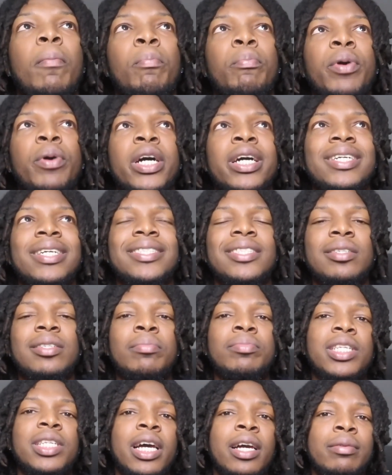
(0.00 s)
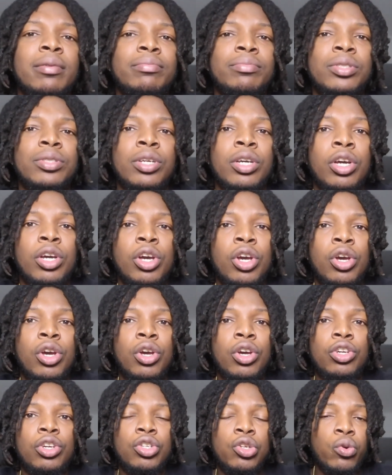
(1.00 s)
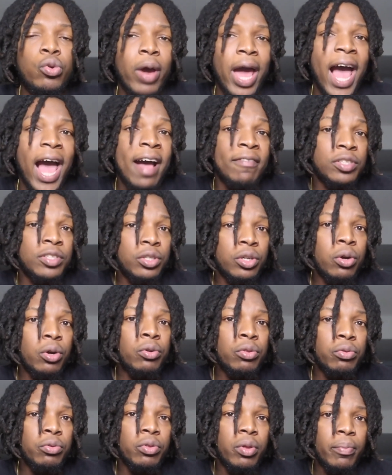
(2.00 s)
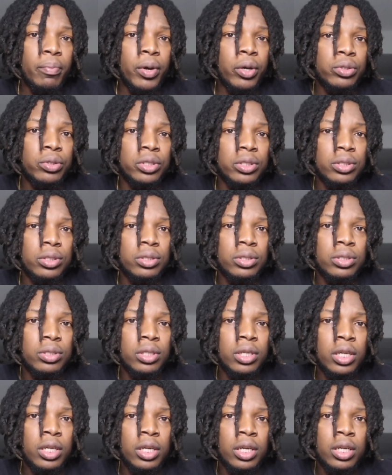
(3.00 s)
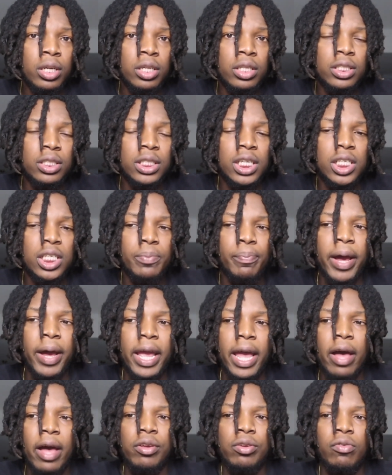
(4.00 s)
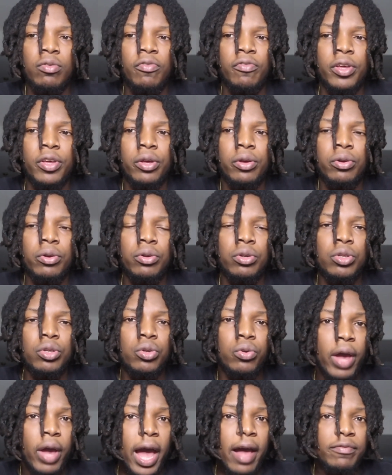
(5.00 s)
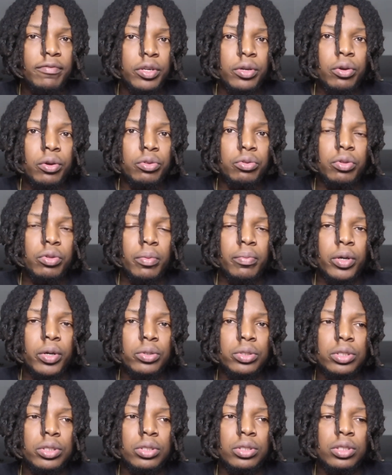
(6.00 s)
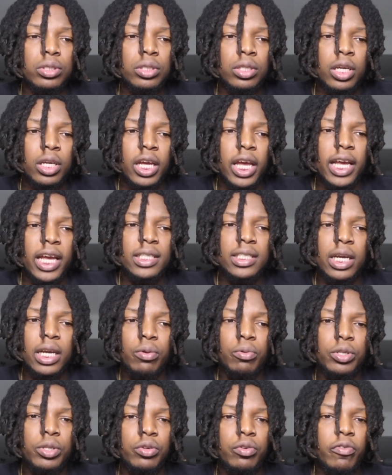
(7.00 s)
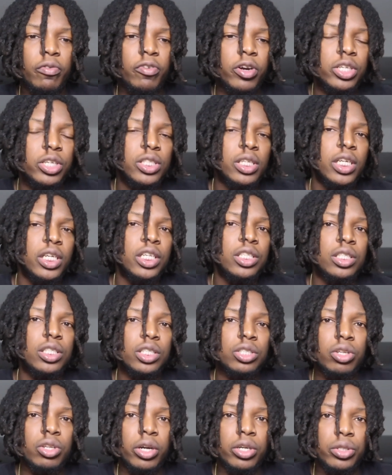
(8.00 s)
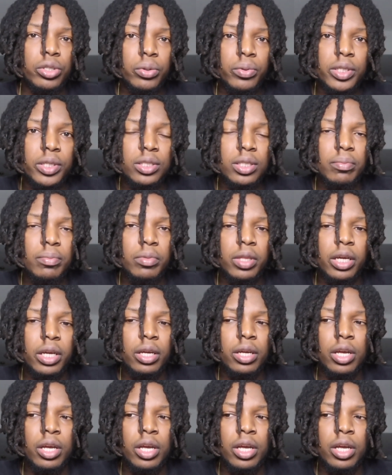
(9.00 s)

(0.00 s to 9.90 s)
But sometimes you have to go through the motions. Despite how you feel, you have to go through the motions. It's like when you first initially start doing something,